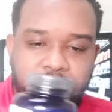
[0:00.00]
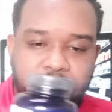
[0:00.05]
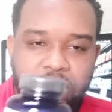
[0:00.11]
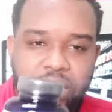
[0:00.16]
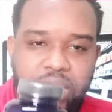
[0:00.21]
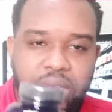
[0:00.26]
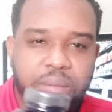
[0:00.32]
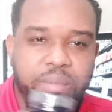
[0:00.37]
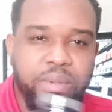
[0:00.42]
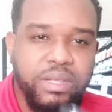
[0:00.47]

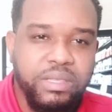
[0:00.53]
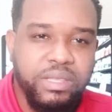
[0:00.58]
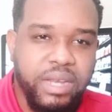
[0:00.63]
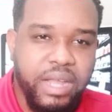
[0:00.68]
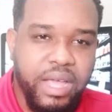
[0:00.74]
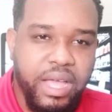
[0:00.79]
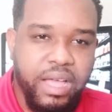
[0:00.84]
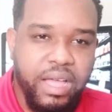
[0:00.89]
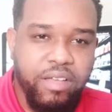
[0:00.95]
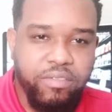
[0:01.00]
a month and a
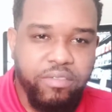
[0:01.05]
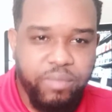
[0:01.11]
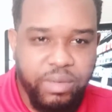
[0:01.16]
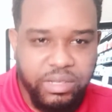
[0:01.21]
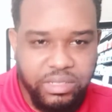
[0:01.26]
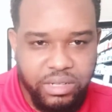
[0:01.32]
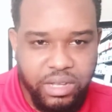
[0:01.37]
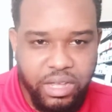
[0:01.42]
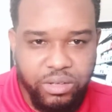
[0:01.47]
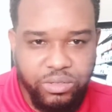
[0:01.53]
half based
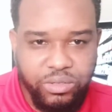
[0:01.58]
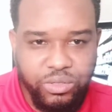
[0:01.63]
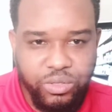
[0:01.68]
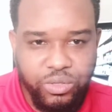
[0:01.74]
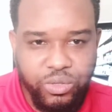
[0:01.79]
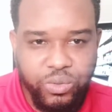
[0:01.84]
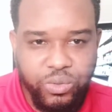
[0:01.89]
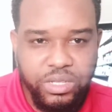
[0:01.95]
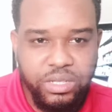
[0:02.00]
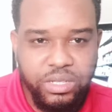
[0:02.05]
on how you
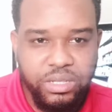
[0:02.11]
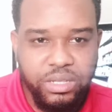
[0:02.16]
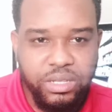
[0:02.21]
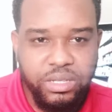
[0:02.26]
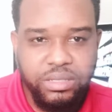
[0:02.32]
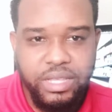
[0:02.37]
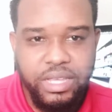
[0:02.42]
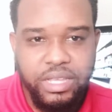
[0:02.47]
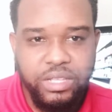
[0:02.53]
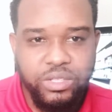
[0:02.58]
use it.
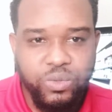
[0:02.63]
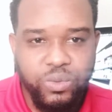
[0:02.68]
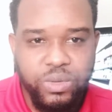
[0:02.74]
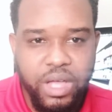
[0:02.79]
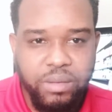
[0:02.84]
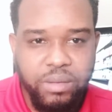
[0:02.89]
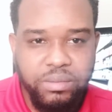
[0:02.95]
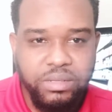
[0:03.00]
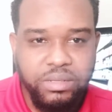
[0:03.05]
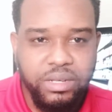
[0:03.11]
Taking 2
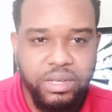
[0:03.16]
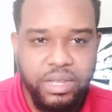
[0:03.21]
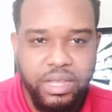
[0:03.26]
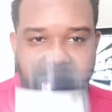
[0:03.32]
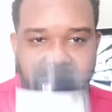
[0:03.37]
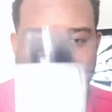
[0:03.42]
capsules a day,